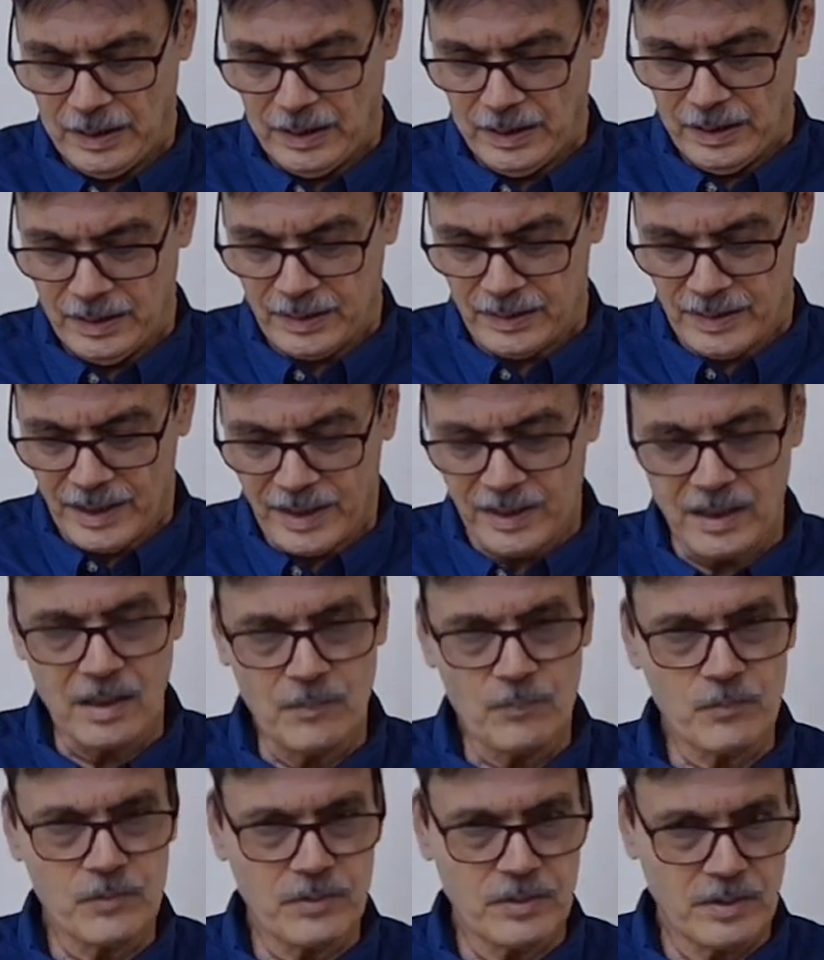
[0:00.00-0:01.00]
Then
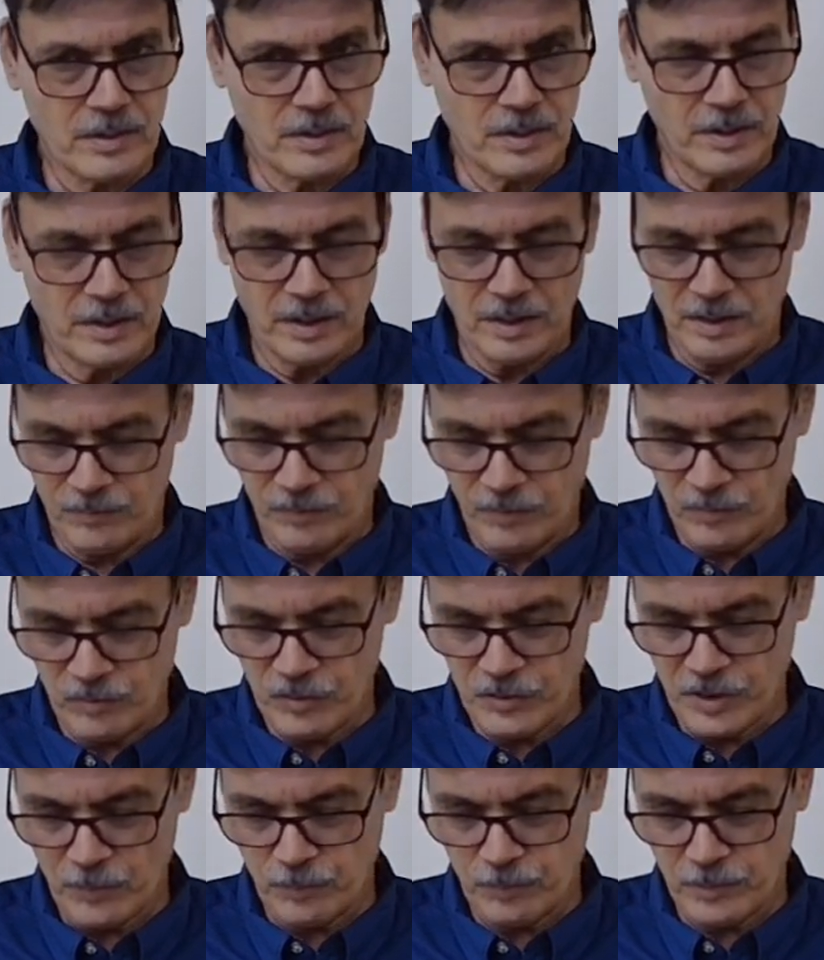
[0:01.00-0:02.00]
comes the fifth
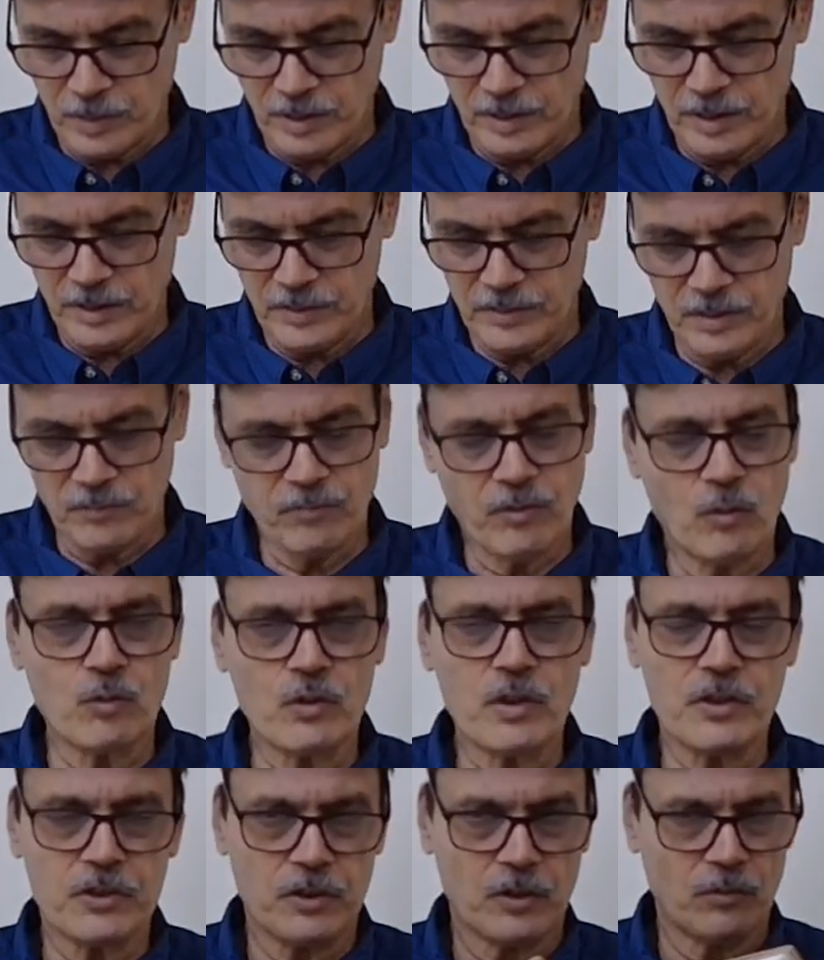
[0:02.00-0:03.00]
chapter that is the
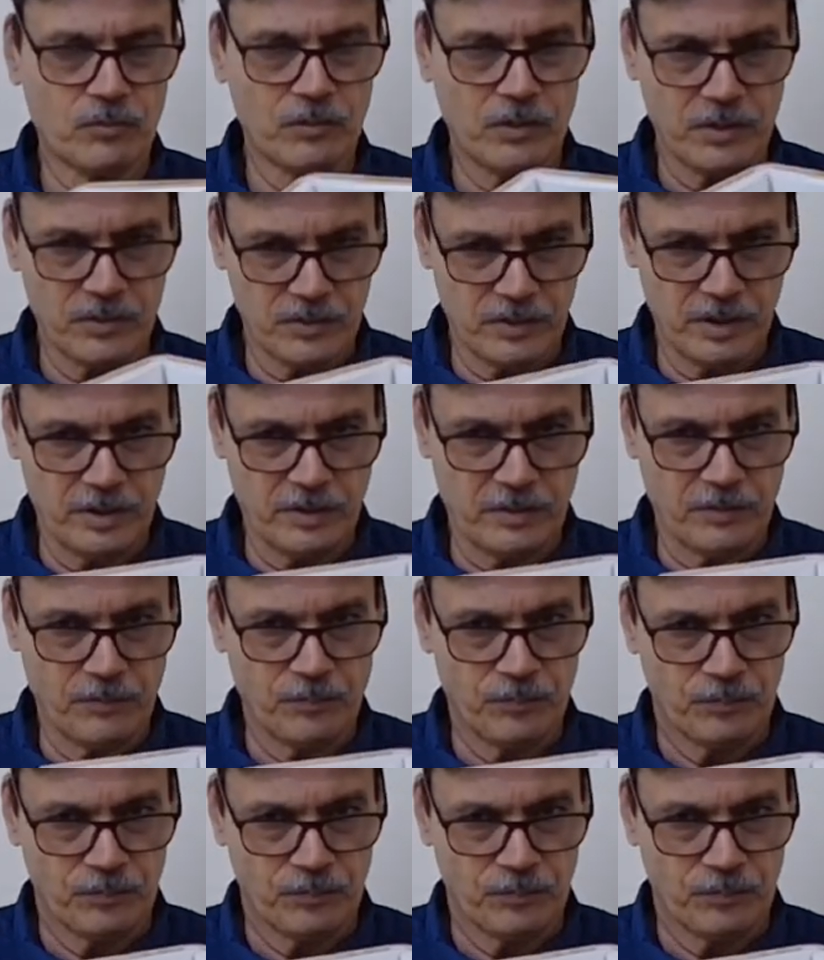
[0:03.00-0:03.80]
foundation of the state.